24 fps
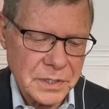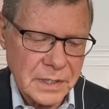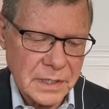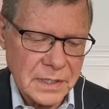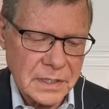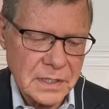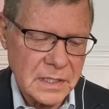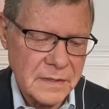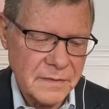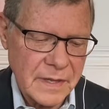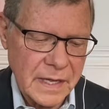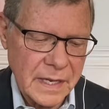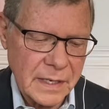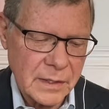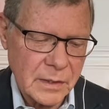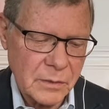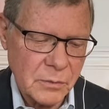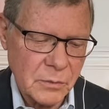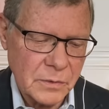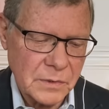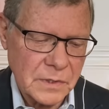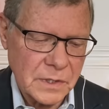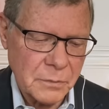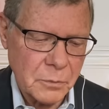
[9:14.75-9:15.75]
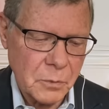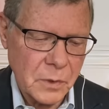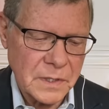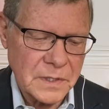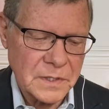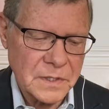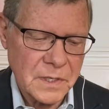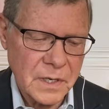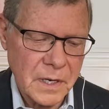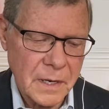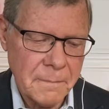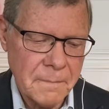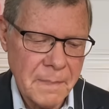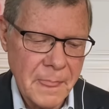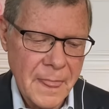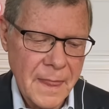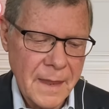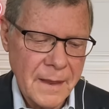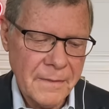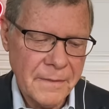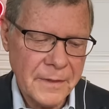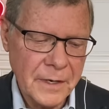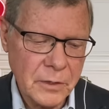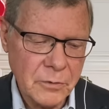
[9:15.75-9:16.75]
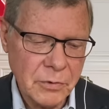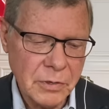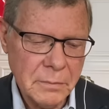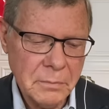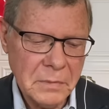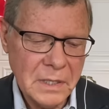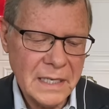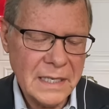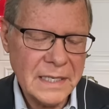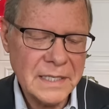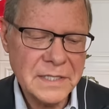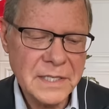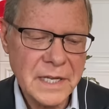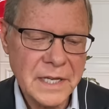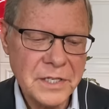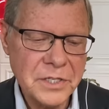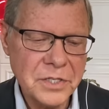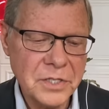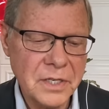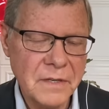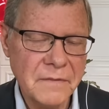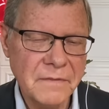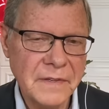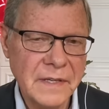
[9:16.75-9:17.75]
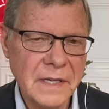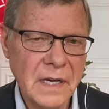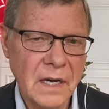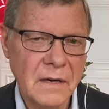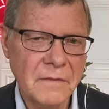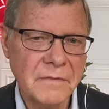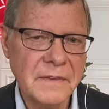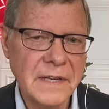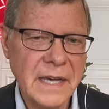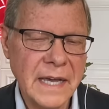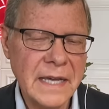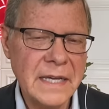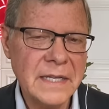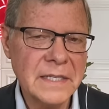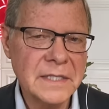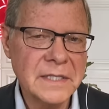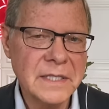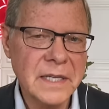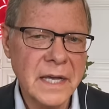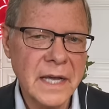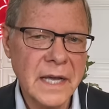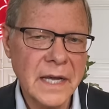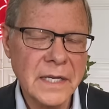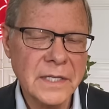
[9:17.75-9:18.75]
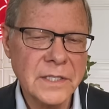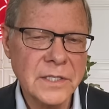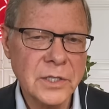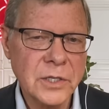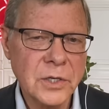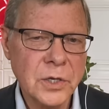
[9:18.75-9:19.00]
Let's leave that to one side. The criminalization of of gay sex